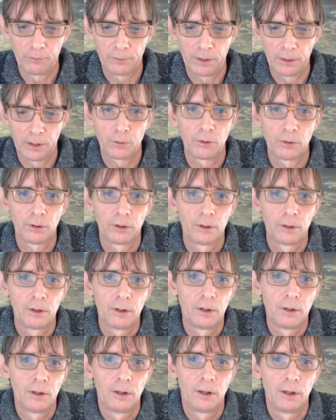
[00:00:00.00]
of our
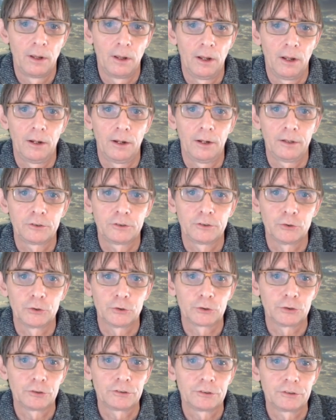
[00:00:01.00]

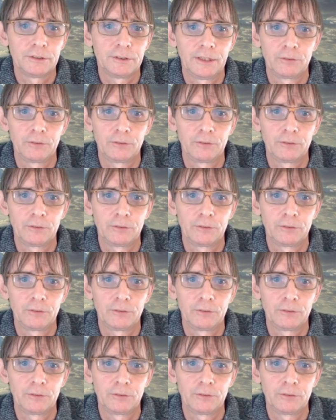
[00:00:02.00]
circuits,